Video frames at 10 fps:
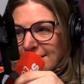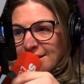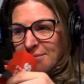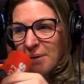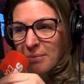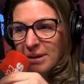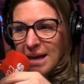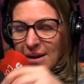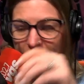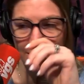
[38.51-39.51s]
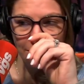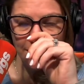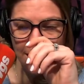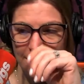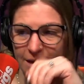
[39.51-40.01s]
could probably count on
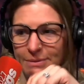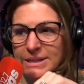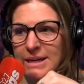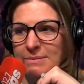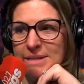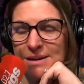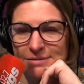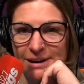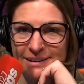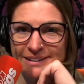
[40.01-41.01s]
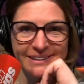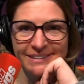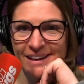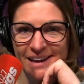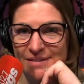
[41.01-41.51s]
one hand how many times I've
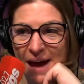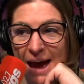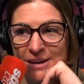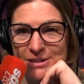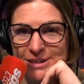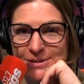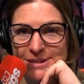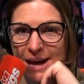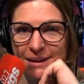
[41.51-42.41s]
had to use that.